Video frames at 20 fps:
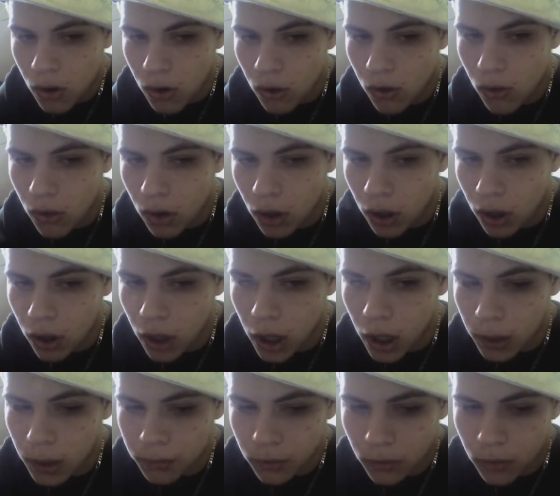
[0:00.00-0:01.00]
or
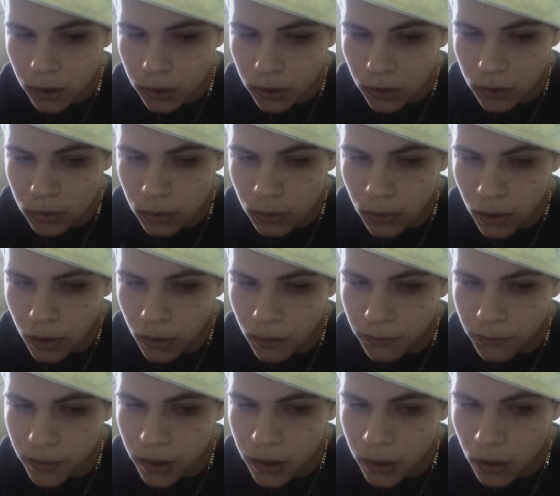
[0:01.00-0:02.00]
I'm going to do a
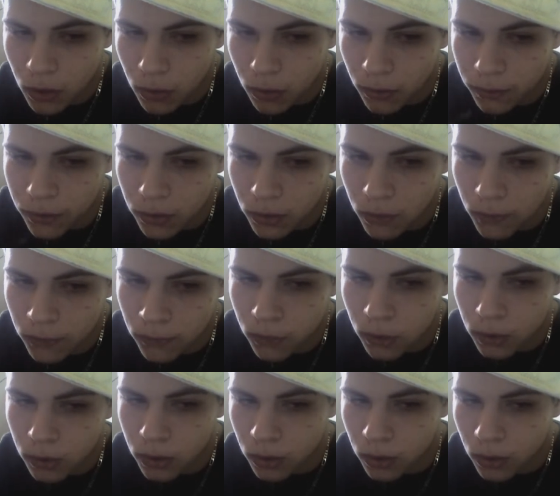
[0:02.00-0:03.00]
video review
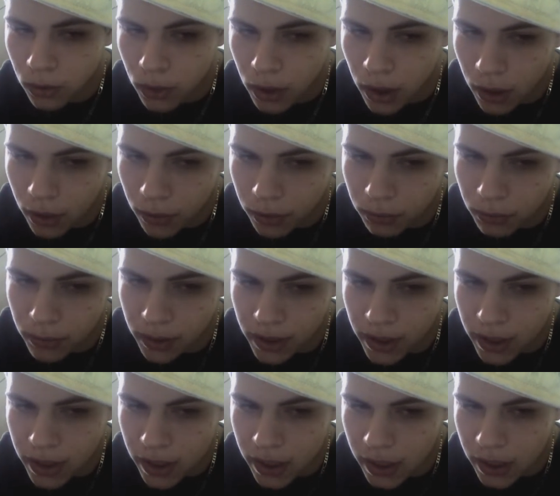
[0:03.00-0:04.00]
for a little
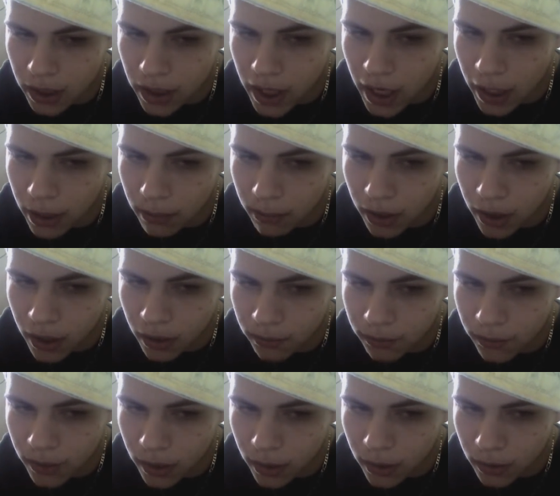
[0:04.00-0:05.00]
3D game that I
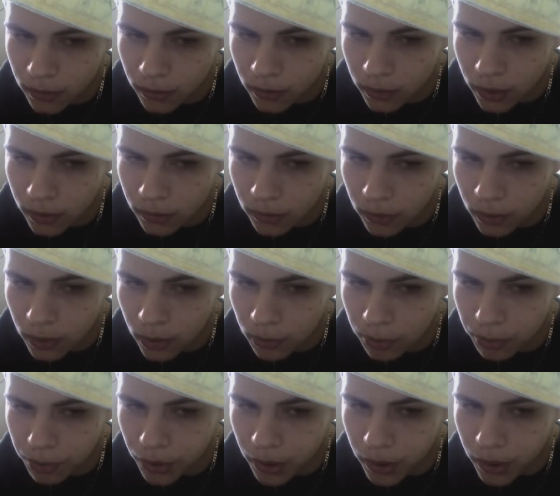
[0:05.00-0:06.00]
found that's
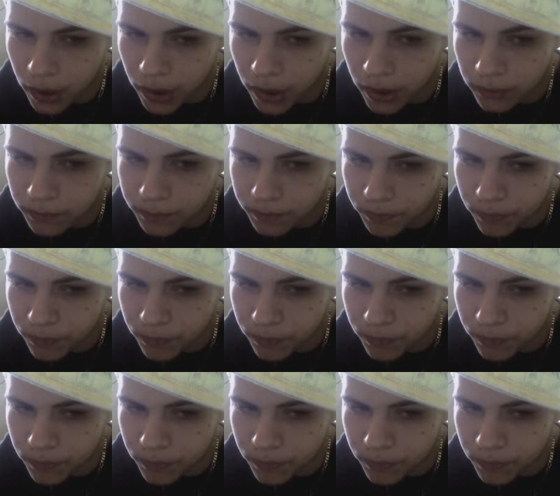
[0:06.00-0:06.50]
pretty neat.